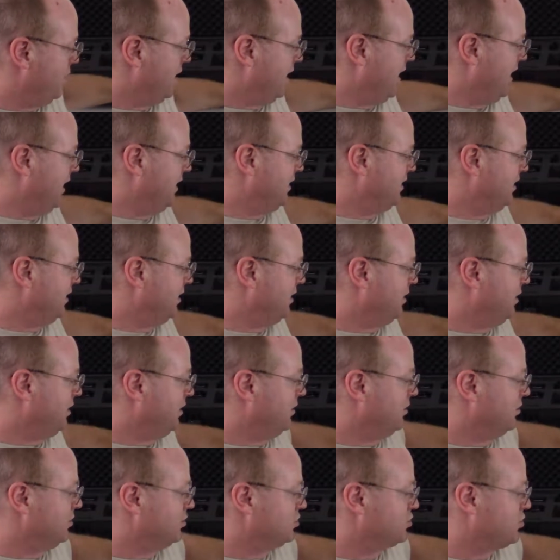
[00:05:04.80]
I did
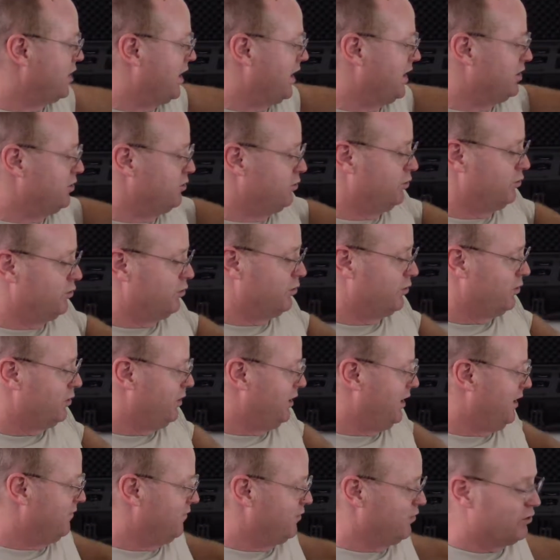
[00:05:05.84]
try to
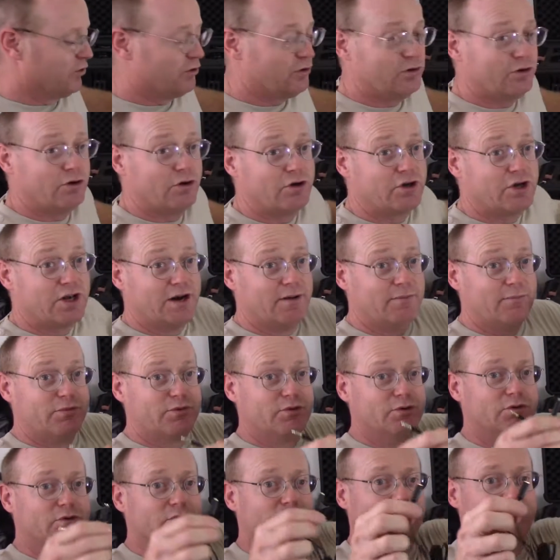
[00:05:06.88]
even hook it up
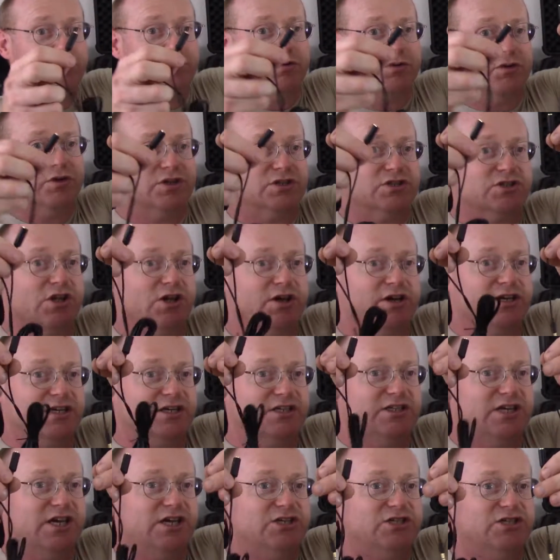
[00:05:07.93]
through this long
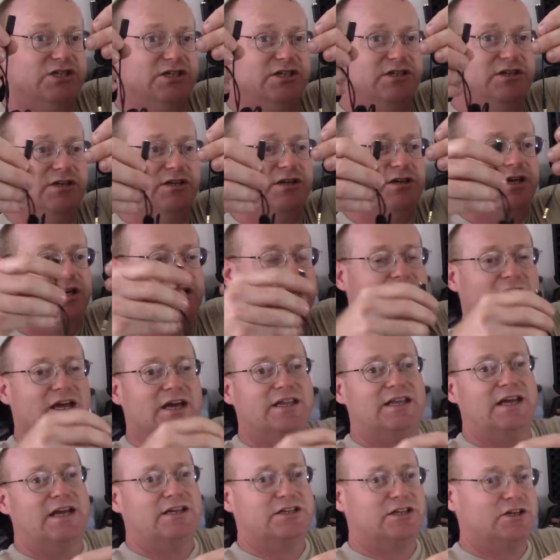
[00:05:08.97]
extension,
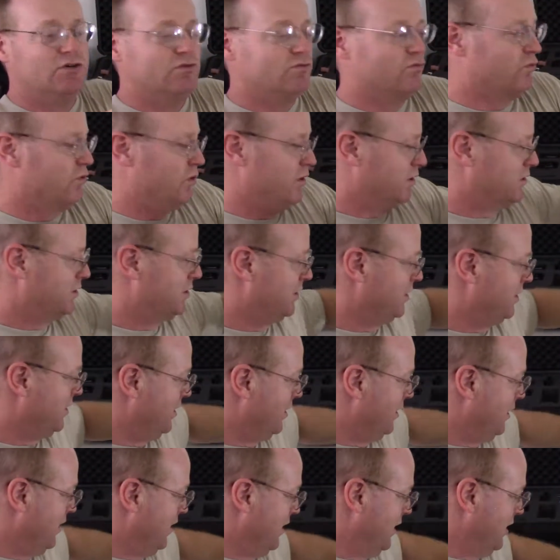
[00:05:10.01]
and that didn't work.
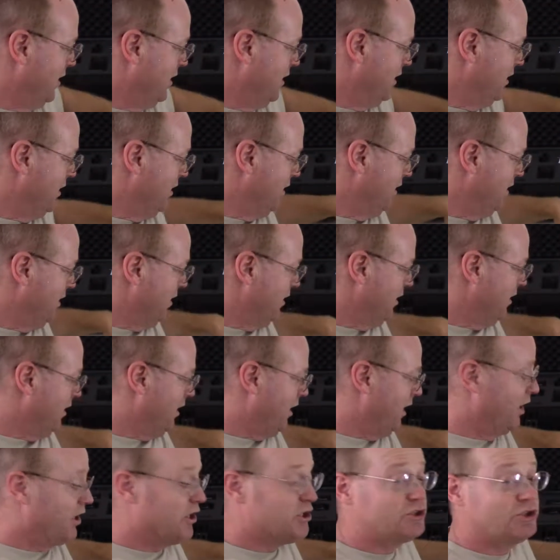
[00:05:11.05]

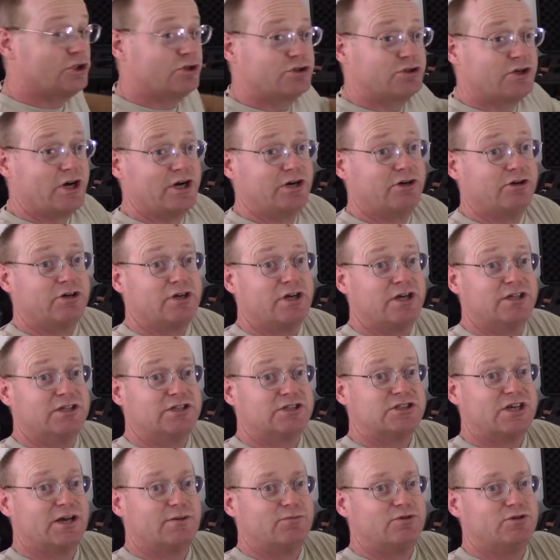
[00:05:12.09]
I also tried hooking
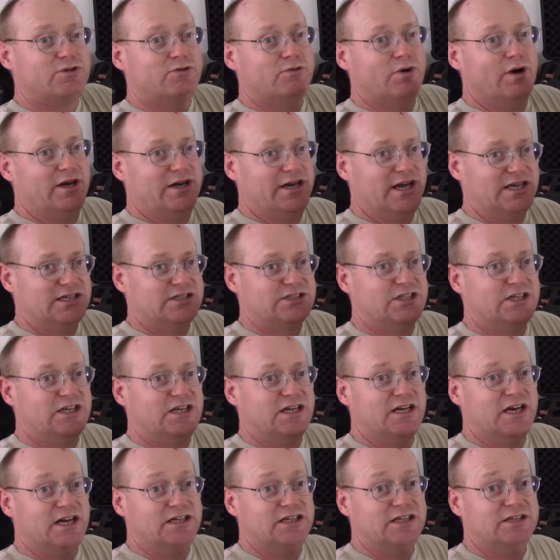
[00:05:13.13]
this up to
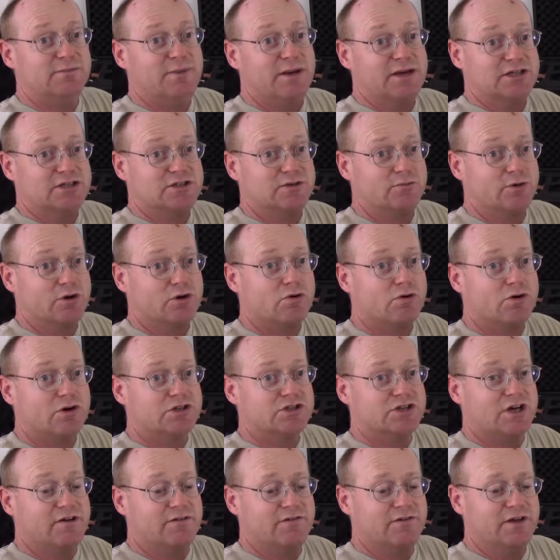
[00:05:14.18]
Audacity, and I did make some recordings
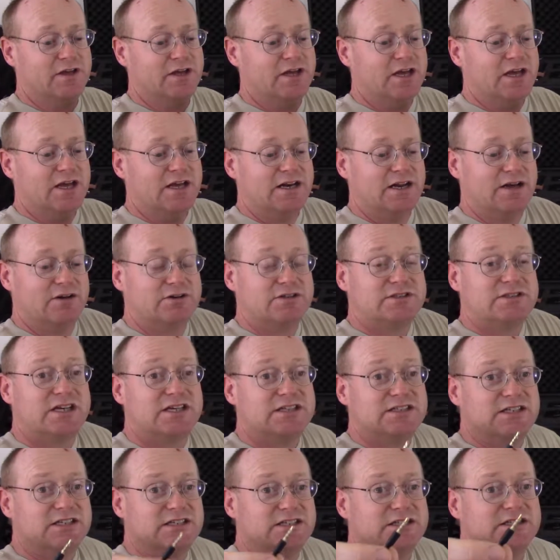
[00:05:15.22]
off it. Now it
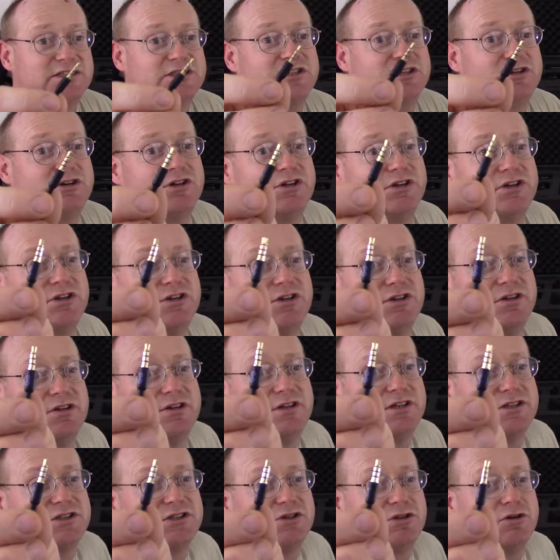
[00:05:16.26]
says that this little
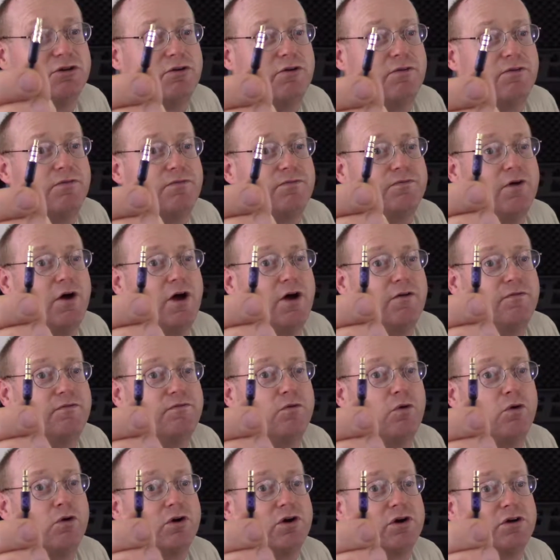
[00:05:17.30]

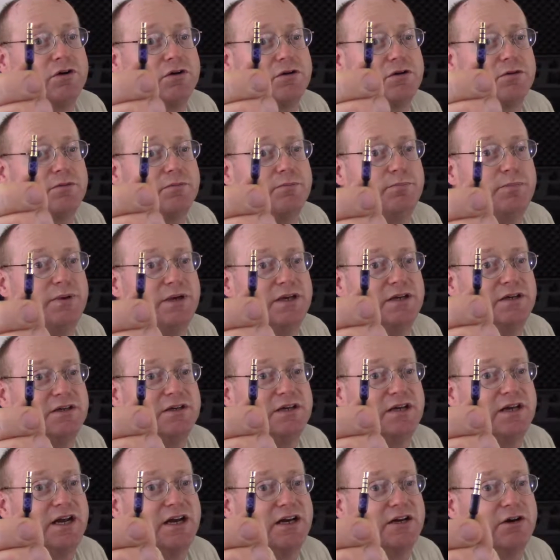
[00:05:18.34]
4-pin
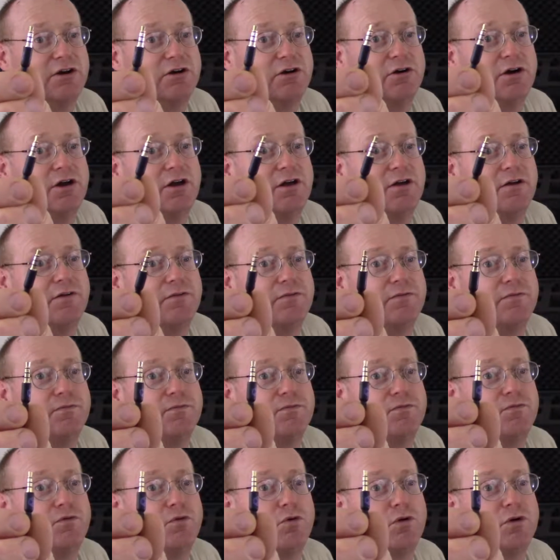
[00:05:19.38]
connect or
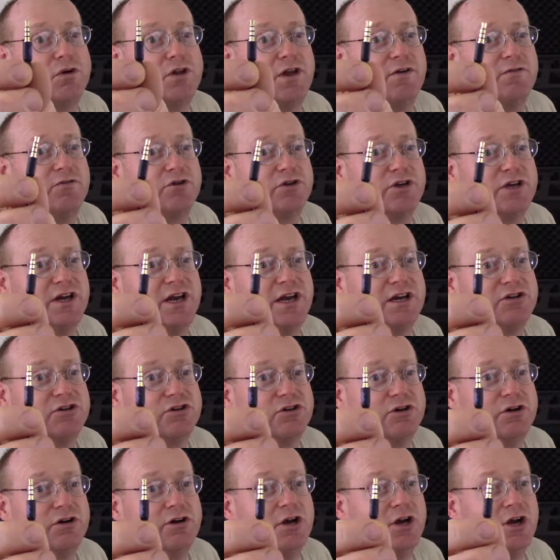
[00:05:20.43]
4-level
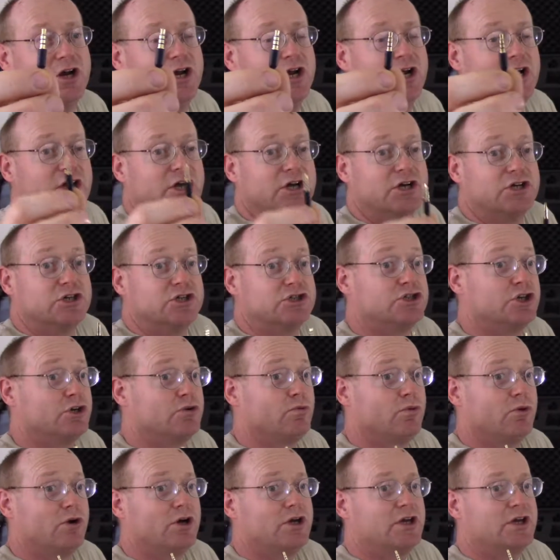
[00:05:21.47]
connector should
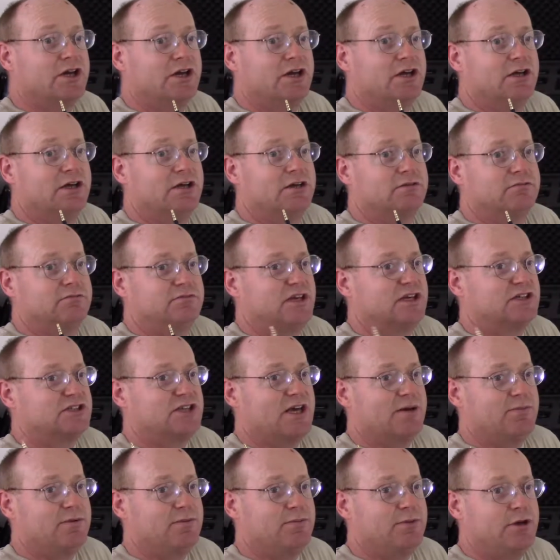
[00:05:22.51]
work in a
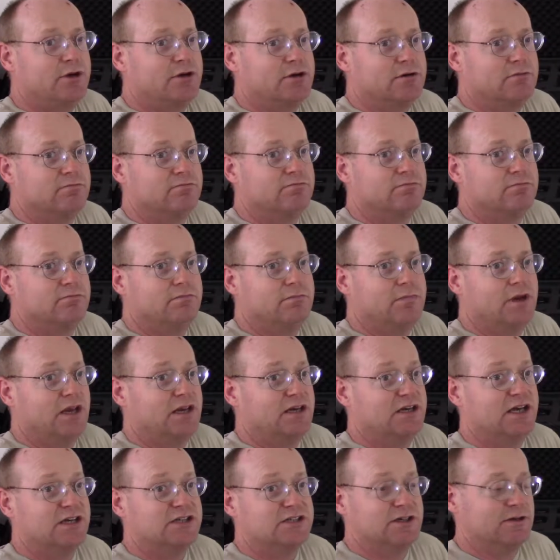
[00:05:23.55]
desktop computer. It
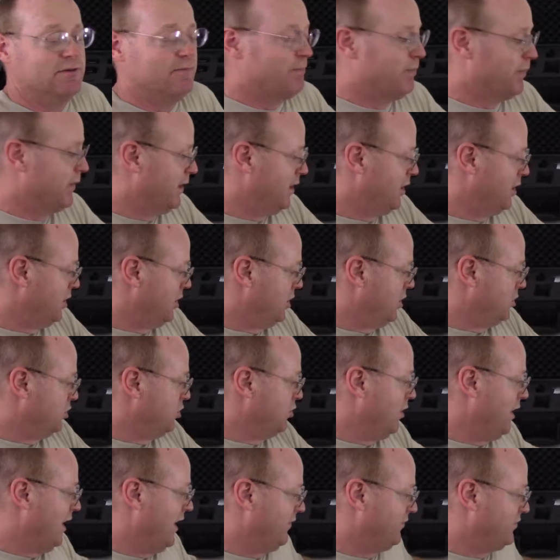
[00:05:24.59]
doesn't.
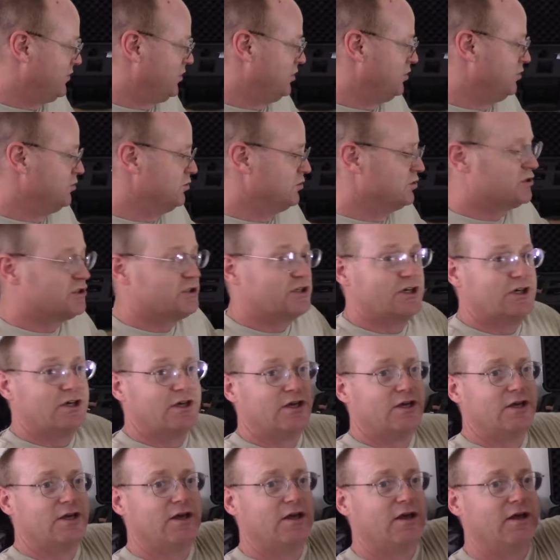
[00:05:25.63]
You have to use
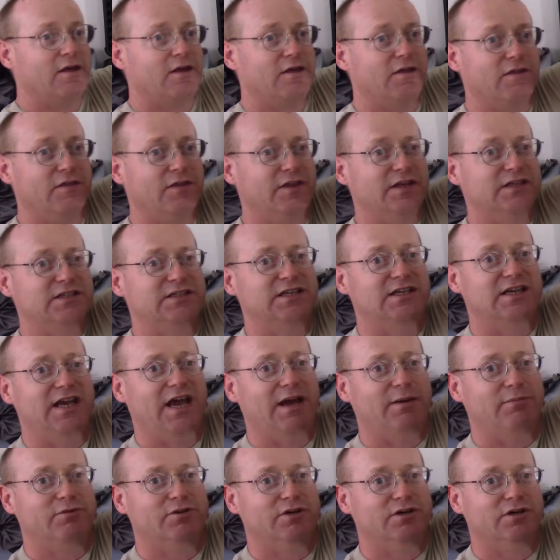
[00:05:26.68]
this
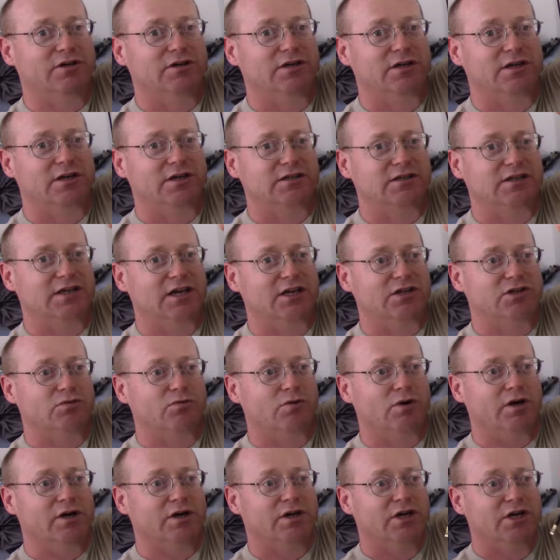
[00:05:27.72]
adapter to get it to
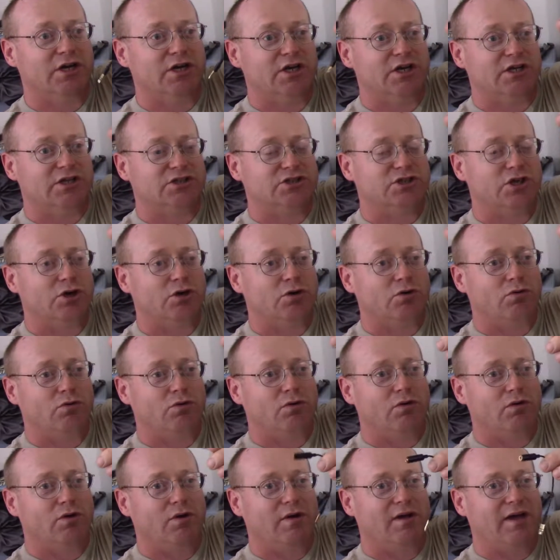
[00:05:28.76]
work. So
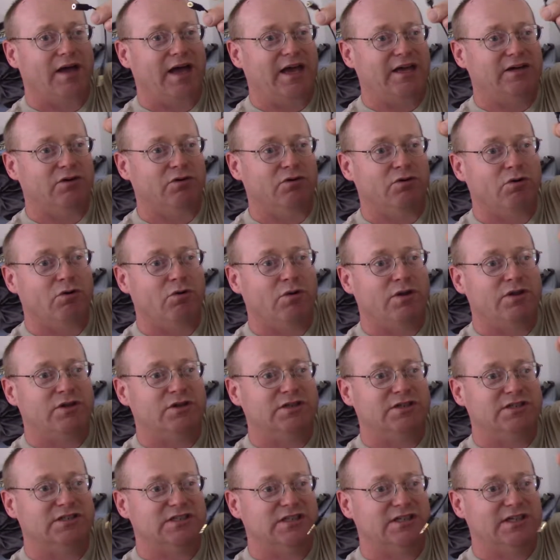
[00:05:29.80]
I don't know whether
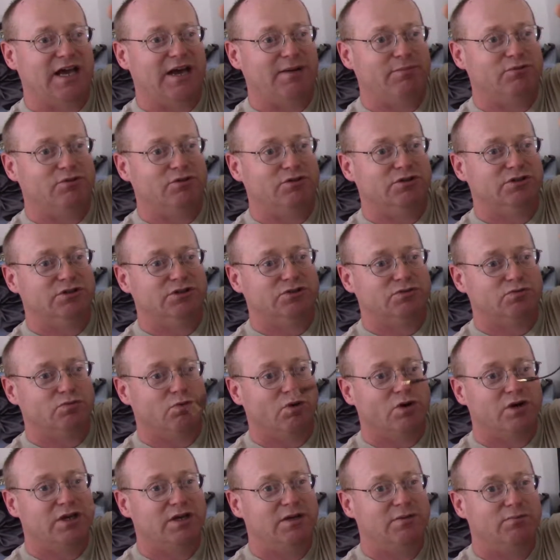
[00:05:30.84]
this adapter is
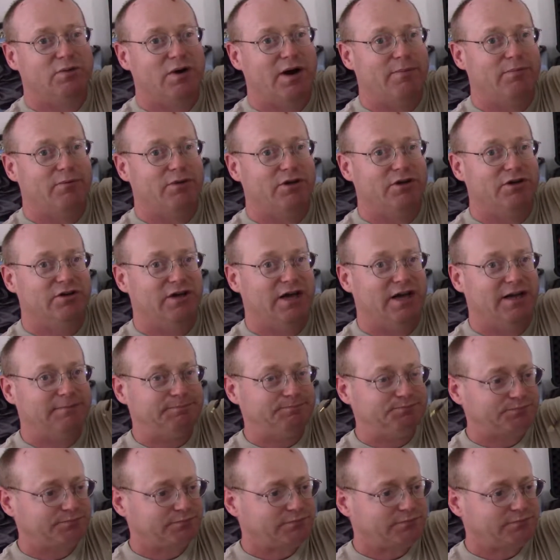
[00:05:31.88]
working properly or not,